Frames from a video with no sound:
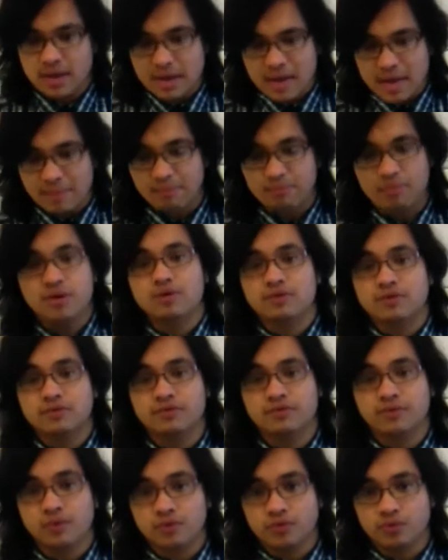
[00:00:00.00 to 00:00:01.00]
it broke the
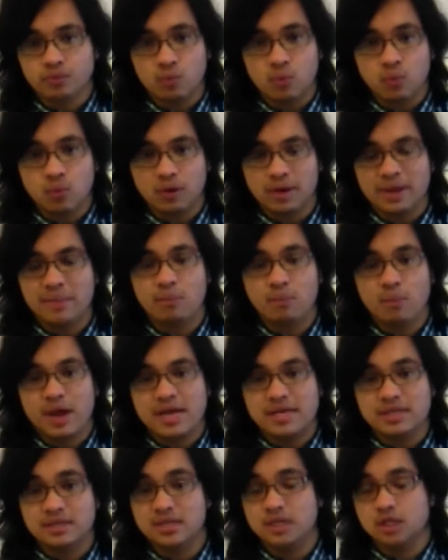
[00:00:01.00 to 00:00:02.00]
fourth wall in
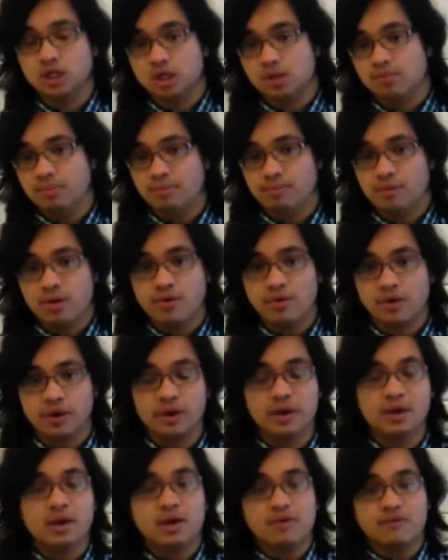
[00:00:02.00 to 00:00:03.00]
ways that it shouldn't be broken.
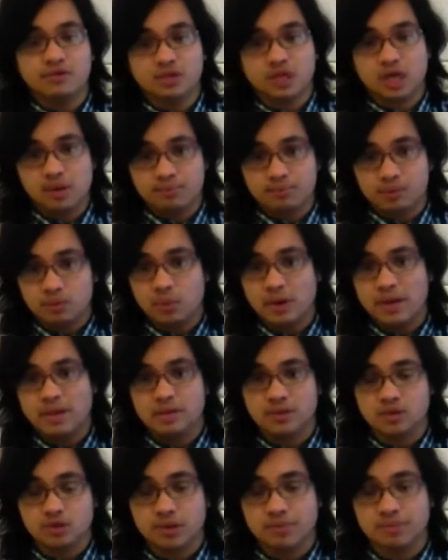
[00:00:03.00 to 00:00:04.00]
For example, when
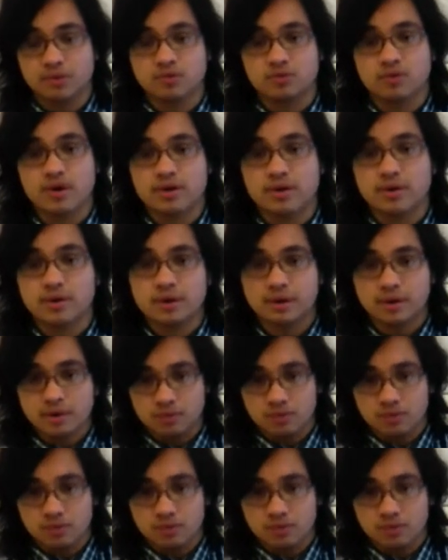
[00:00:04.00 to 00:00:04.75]
the script was written,